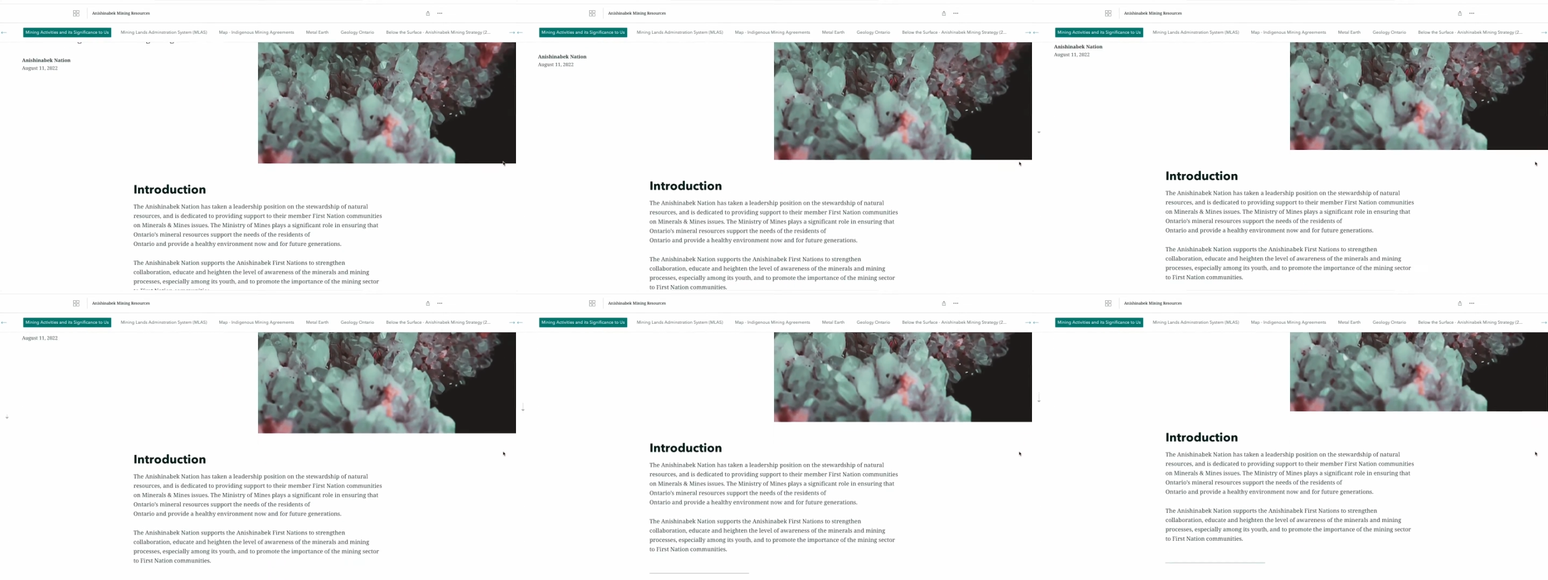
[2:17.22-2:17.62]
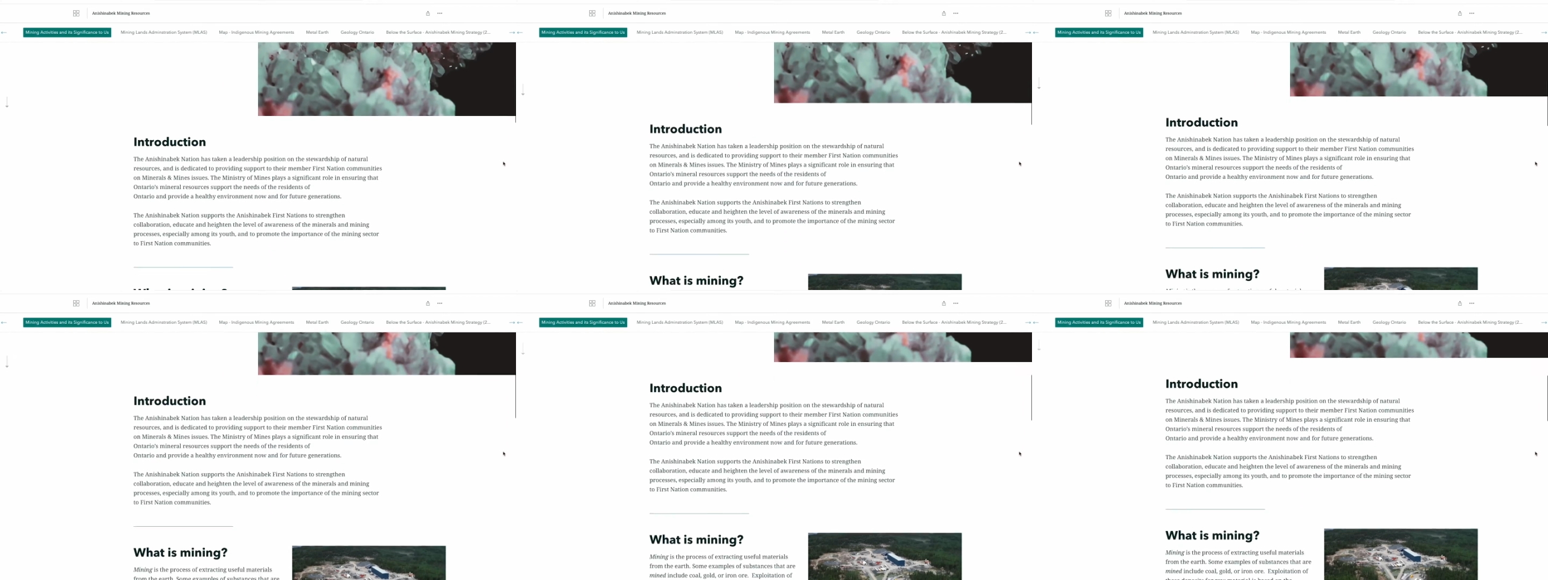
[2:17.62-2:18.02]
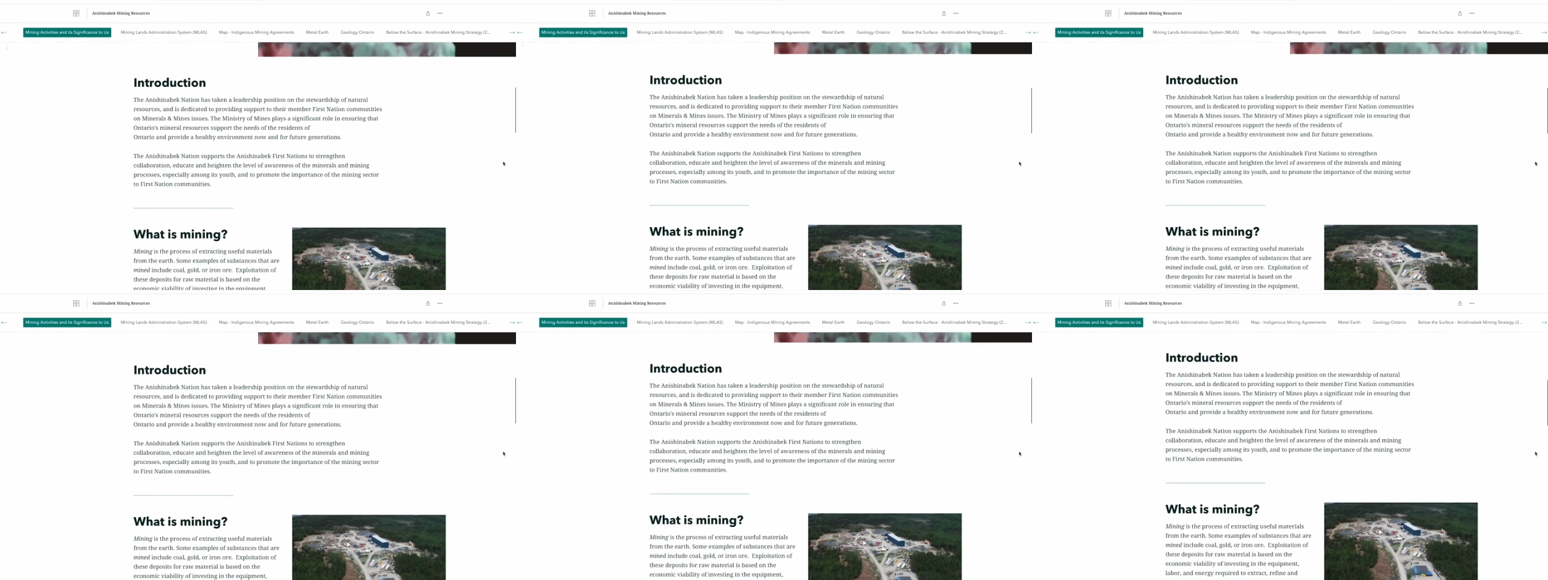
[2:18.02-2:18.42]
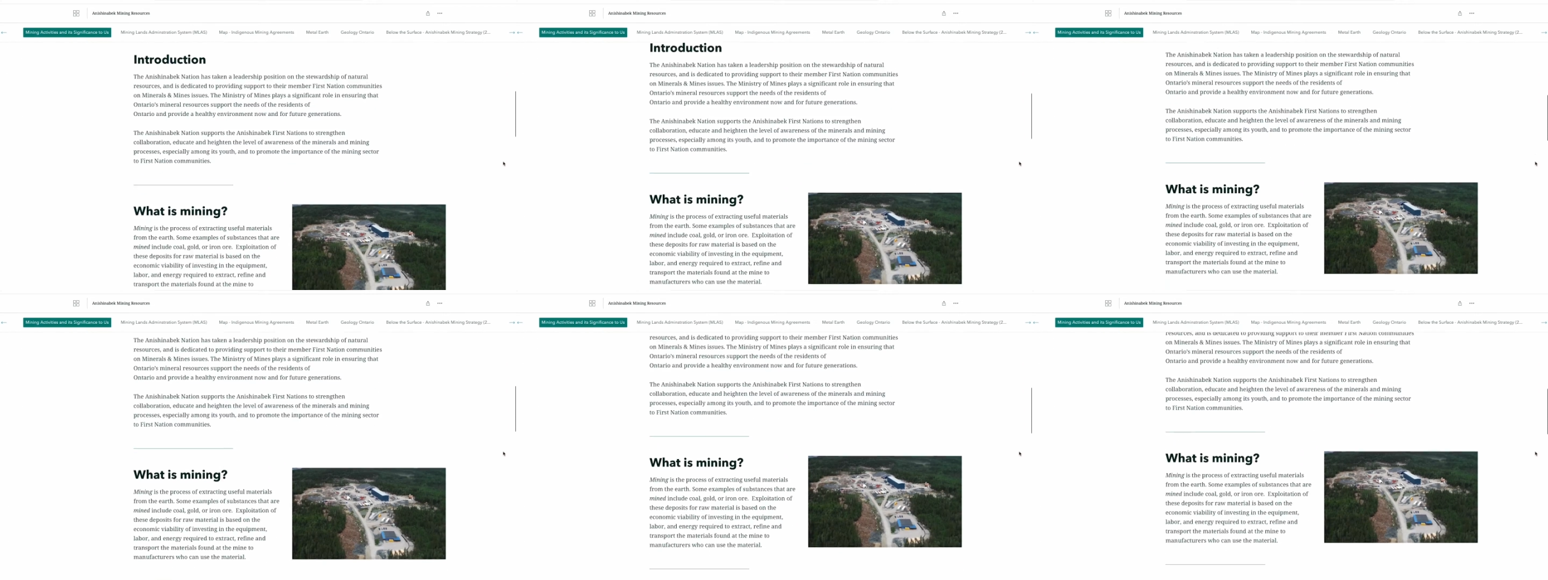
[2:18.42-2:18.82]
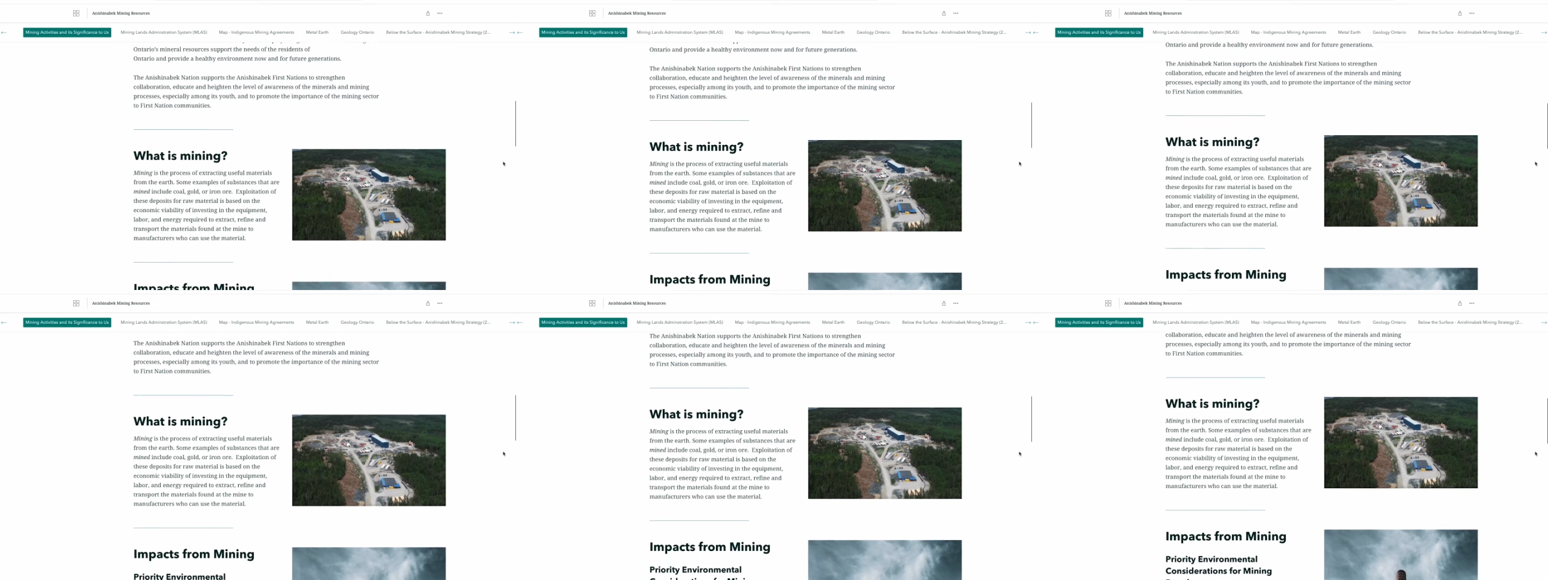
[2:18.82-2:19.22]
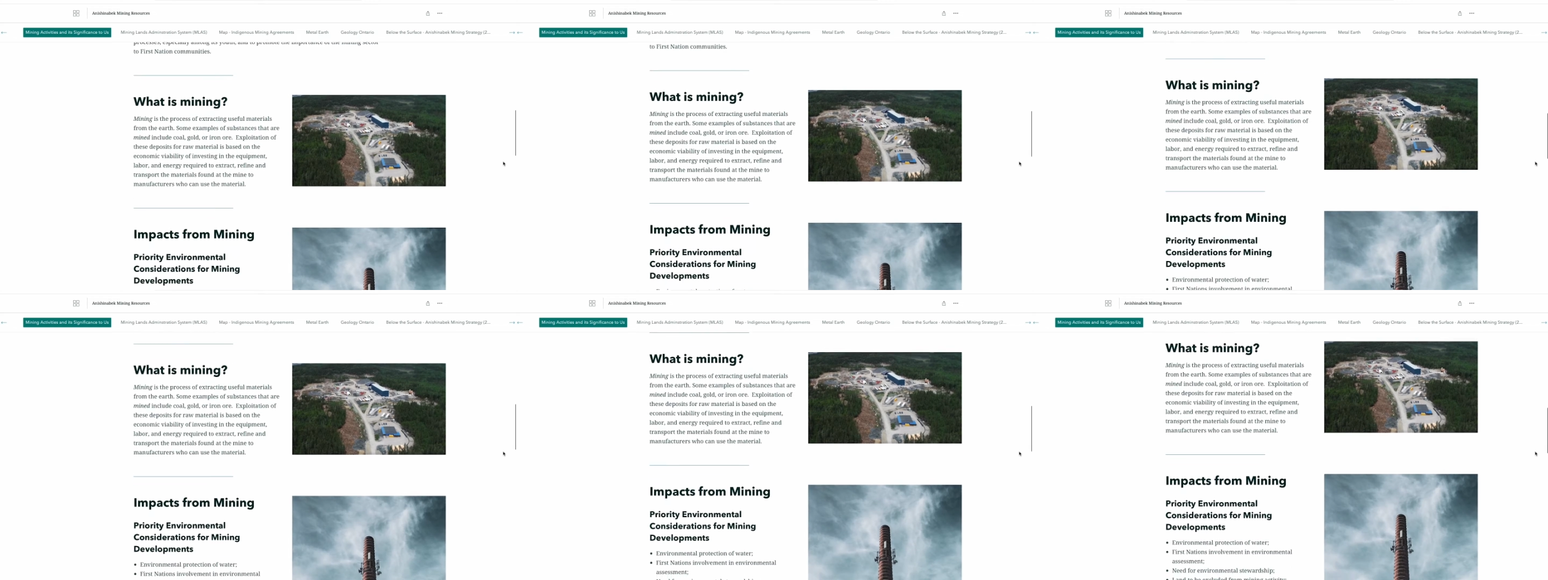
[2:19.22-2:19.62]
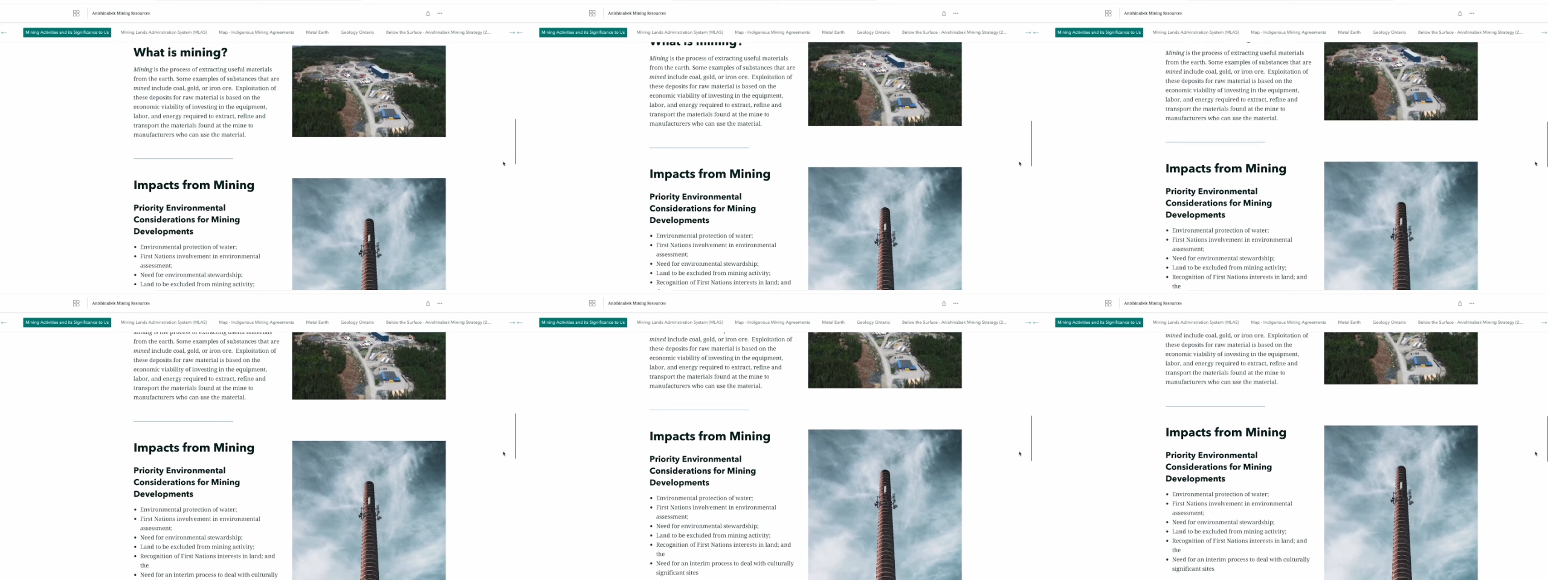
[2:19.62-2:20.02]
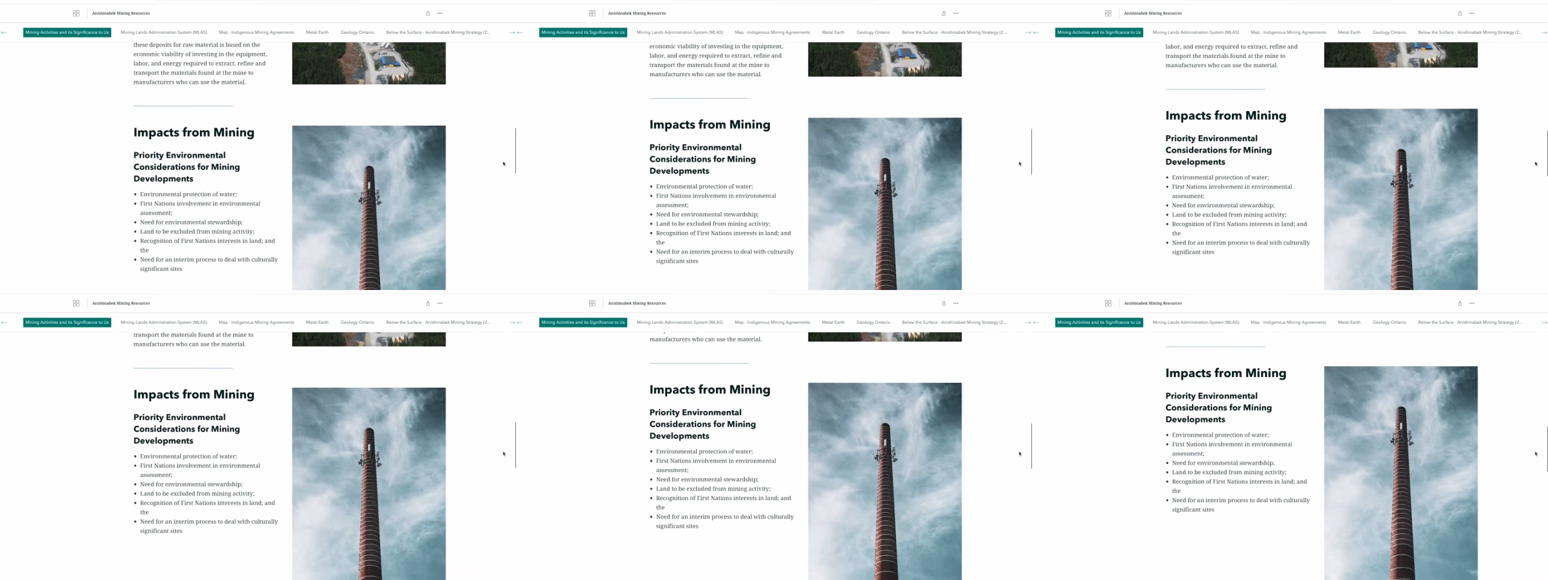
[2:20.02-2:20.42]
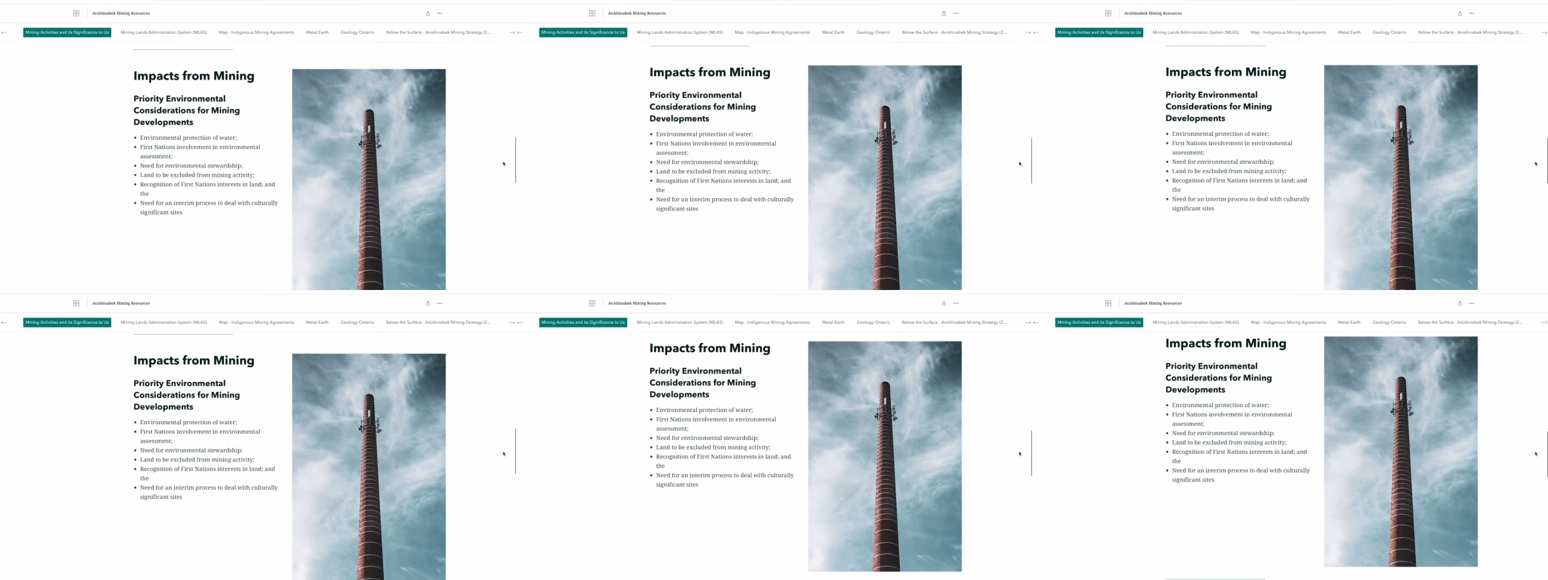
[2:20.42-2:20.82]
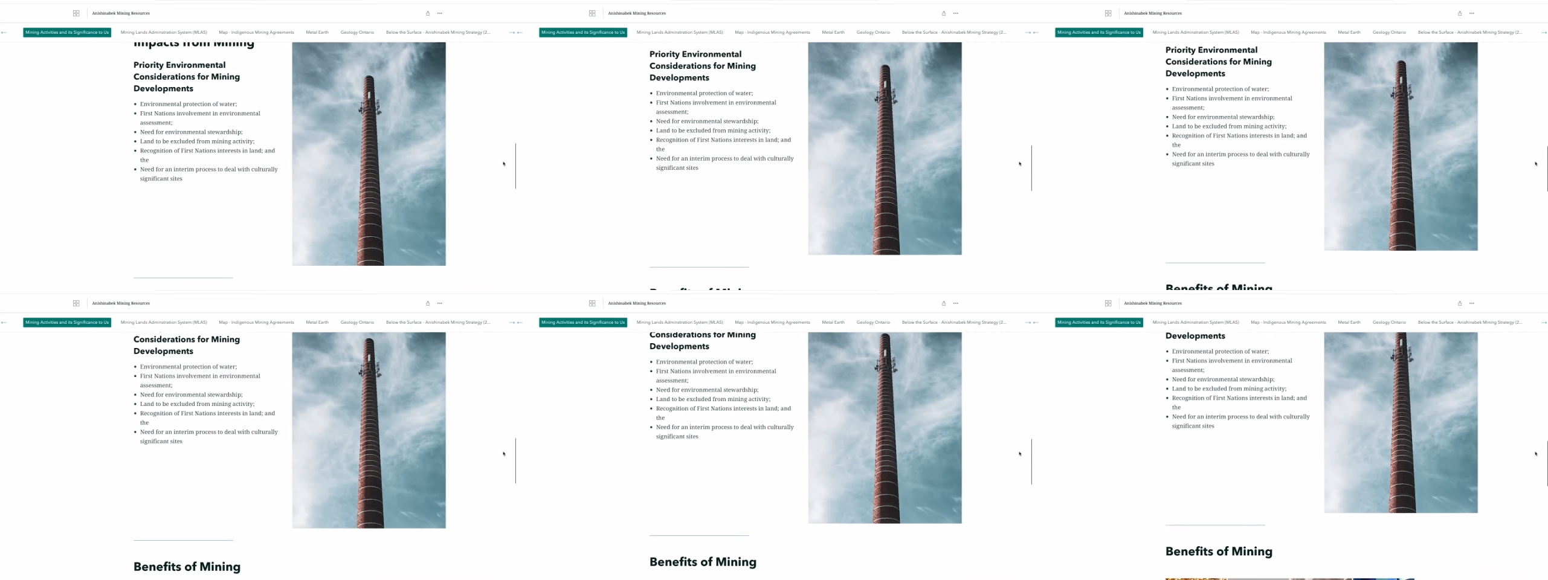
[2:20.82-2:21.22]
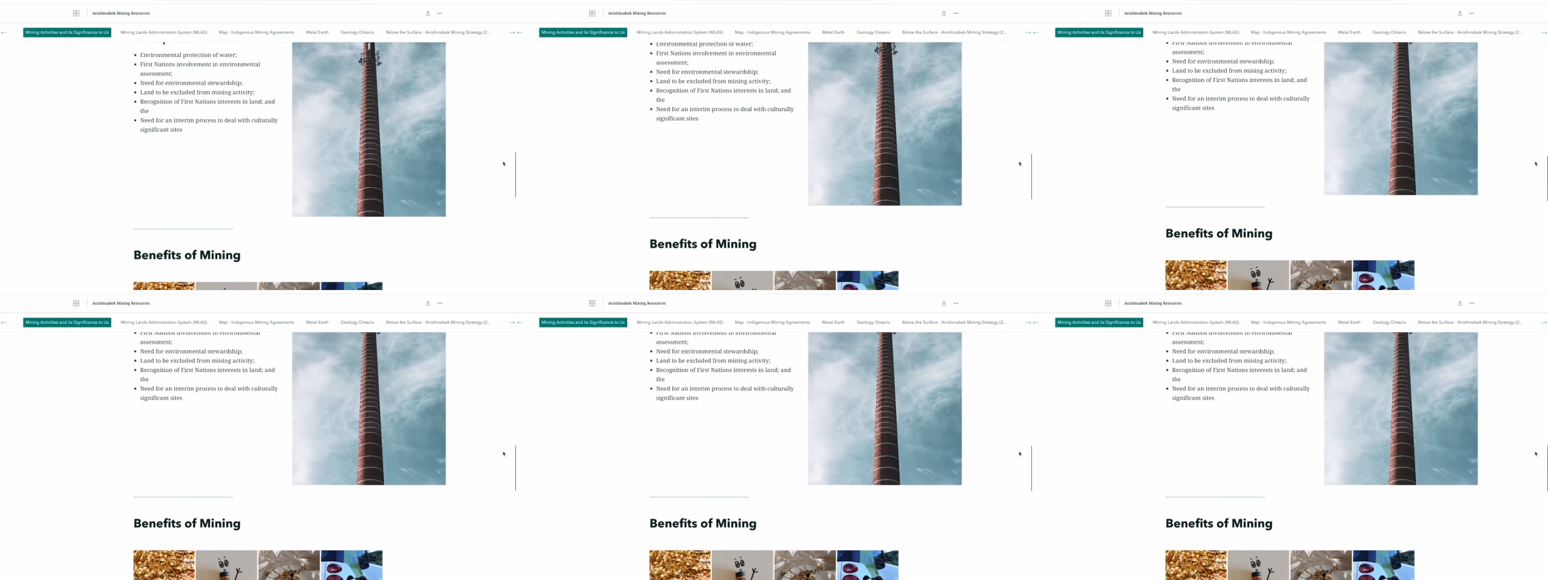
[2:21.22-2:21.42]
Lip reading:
Nobody's mouth can be seen.